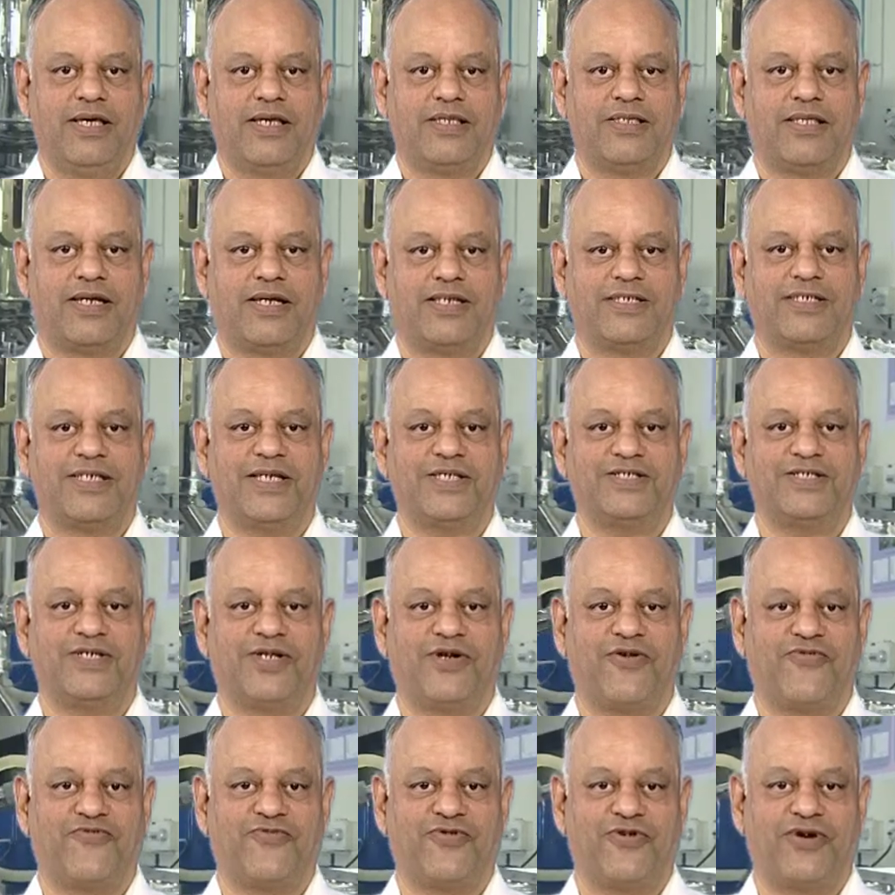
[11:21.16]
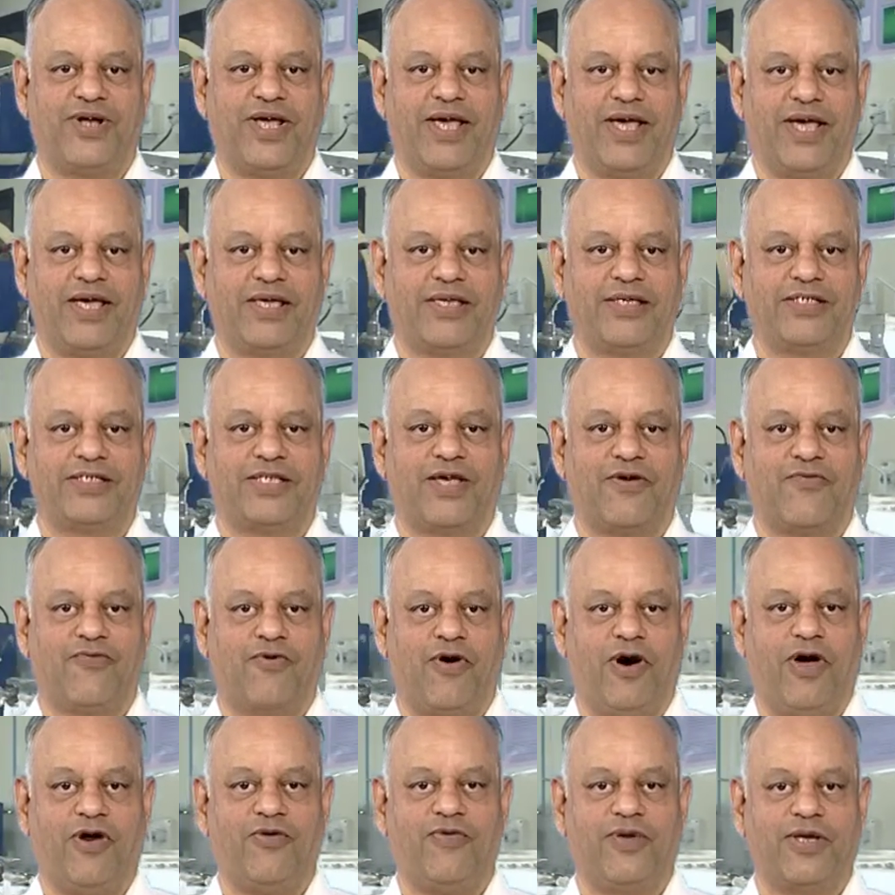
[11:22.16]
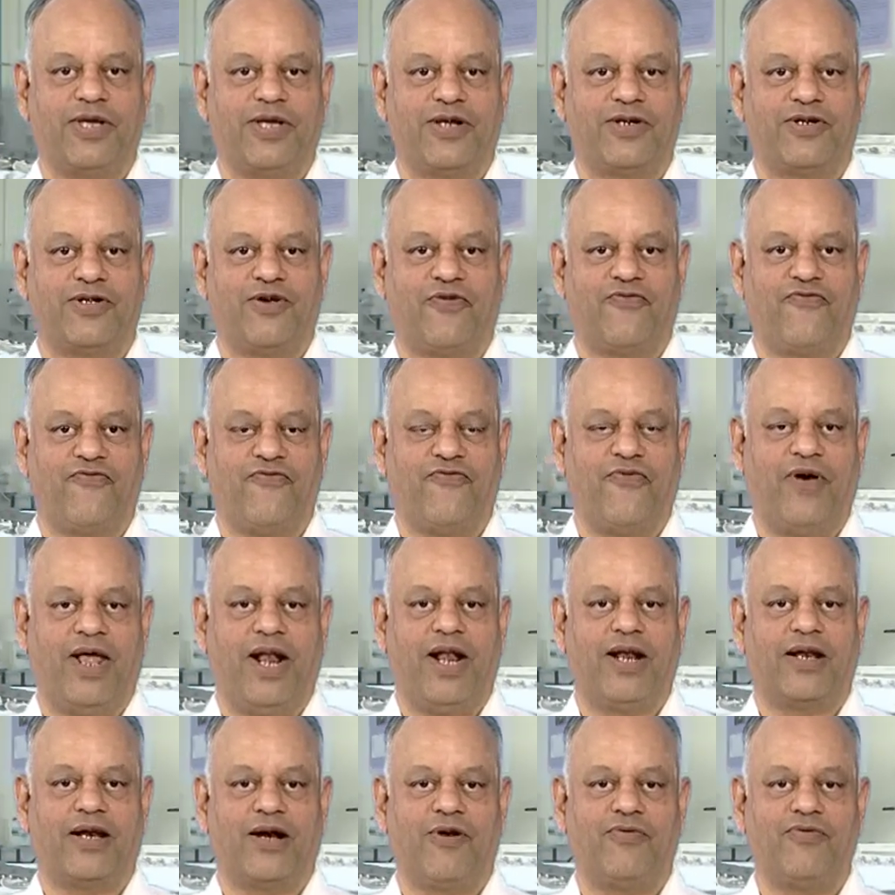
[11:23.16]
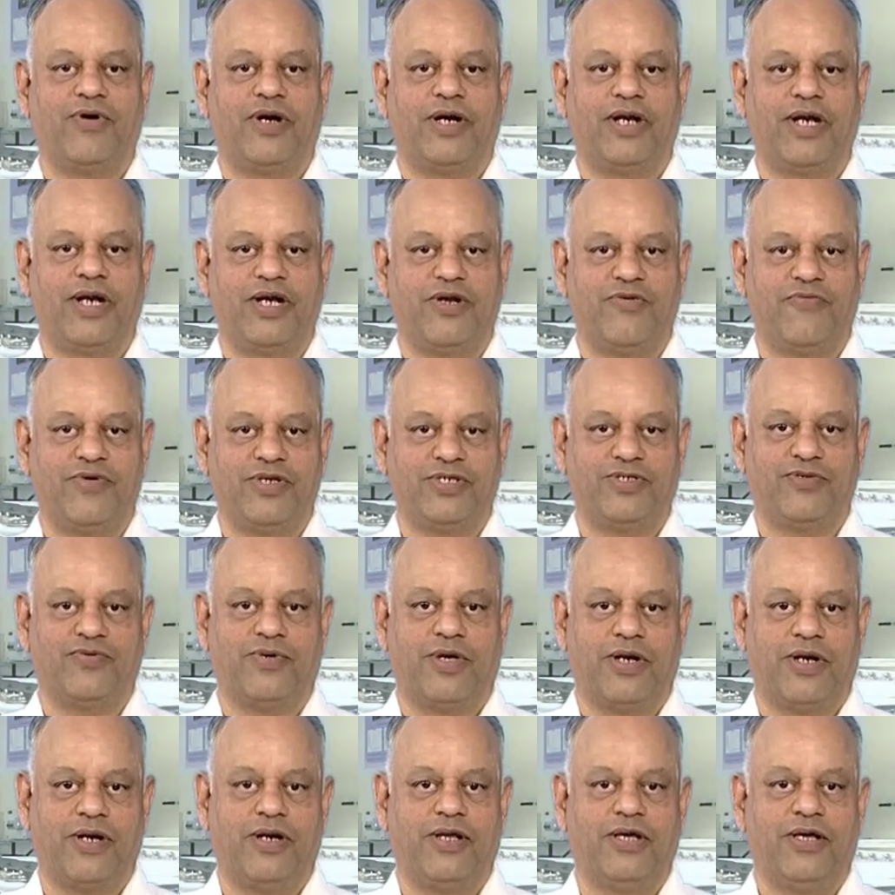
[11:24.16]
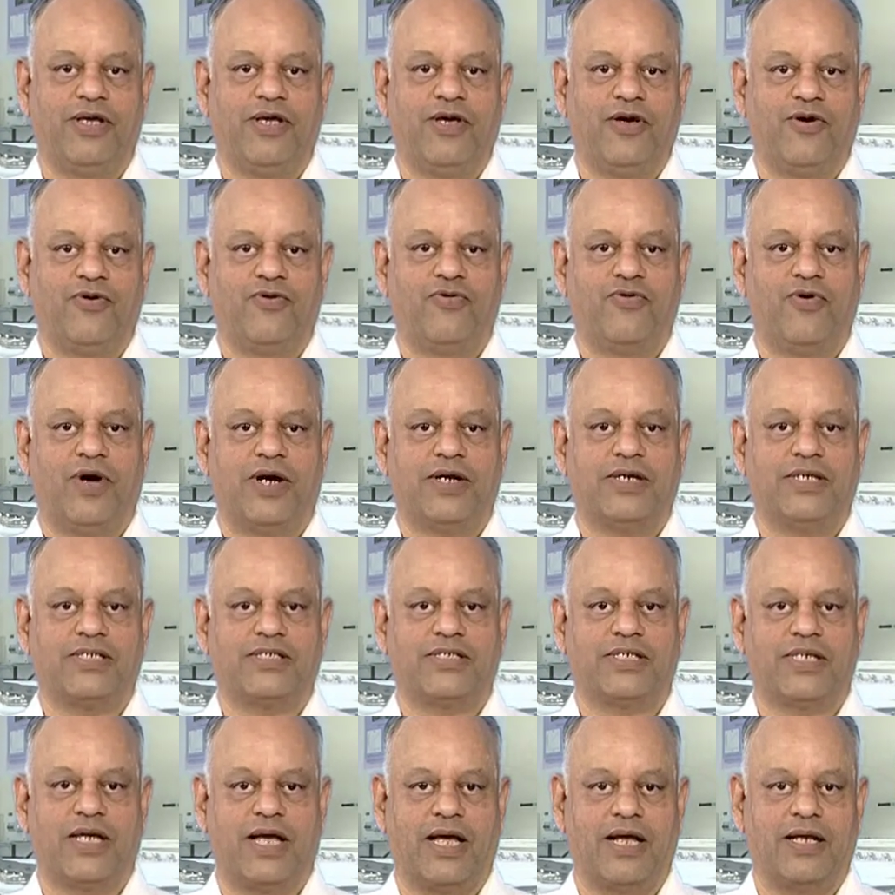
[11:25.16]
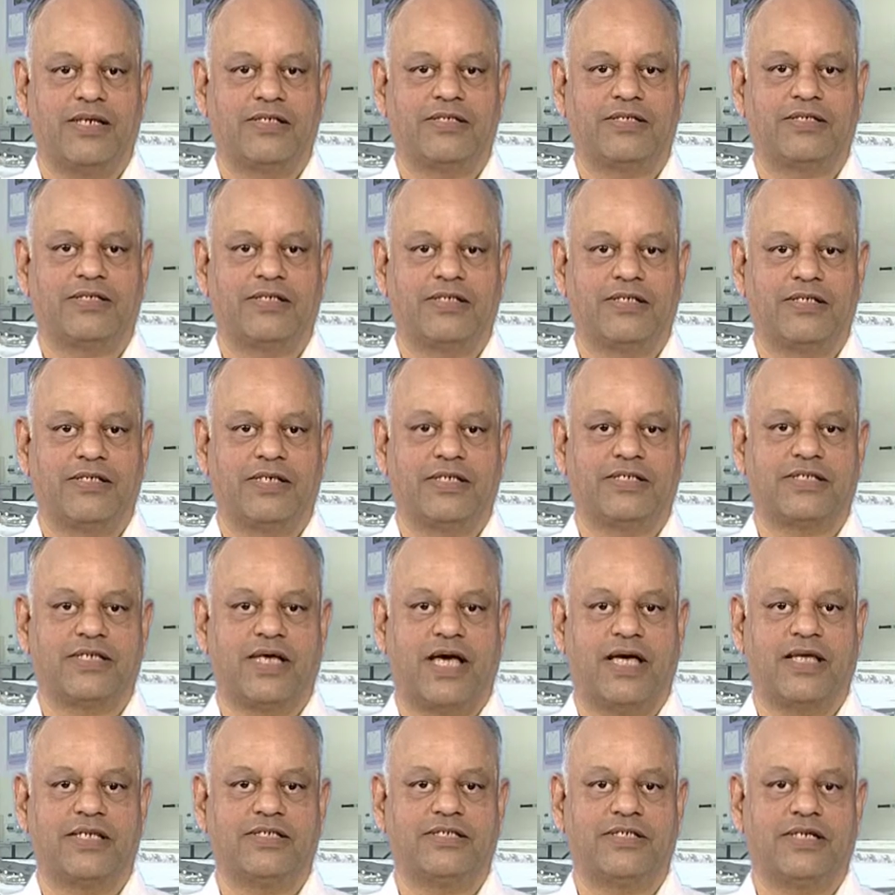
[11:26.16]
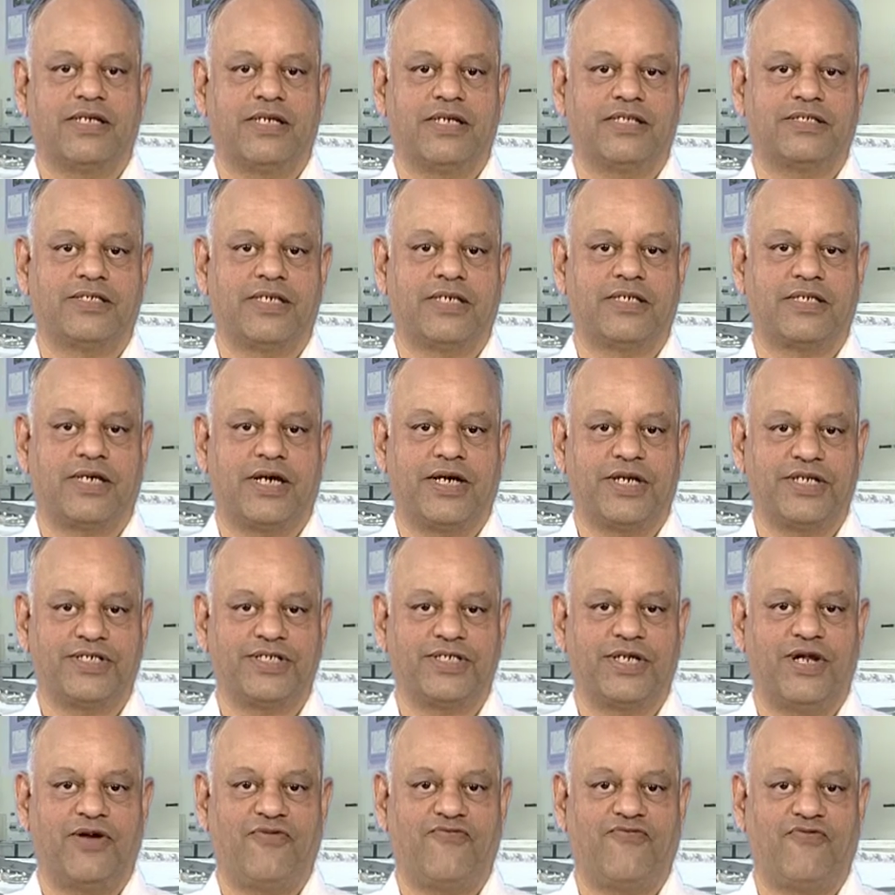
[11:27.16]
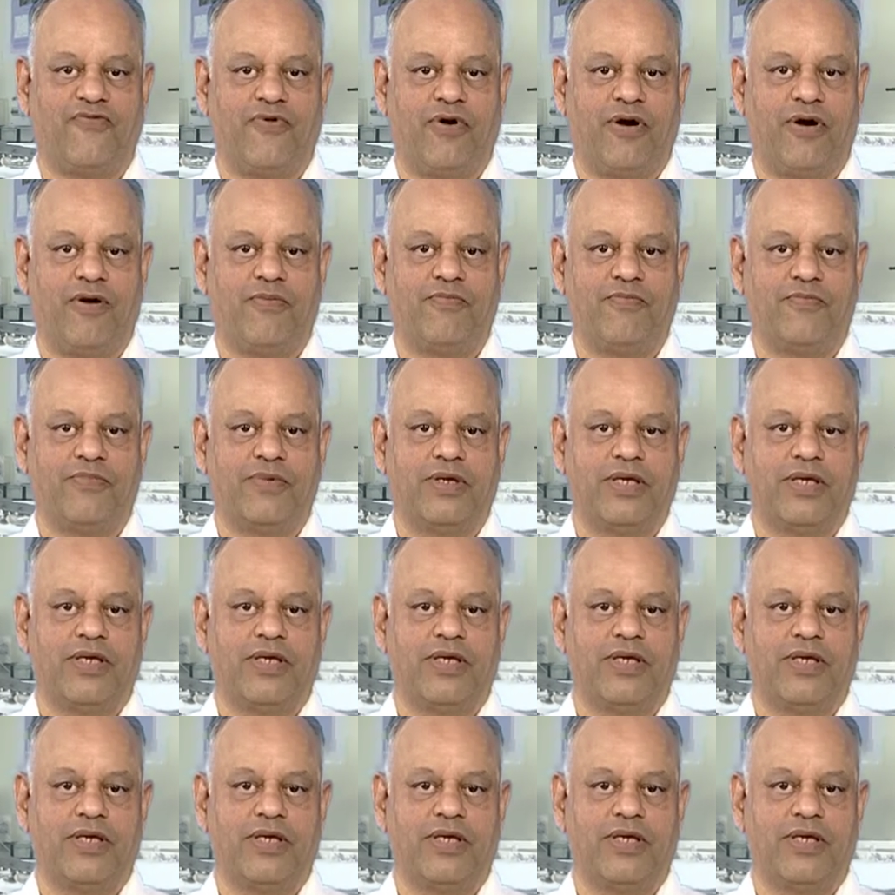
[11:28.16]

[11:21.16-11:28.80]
The researcher of today is evolving into a well-rounded individual who understands the science in its traditional form,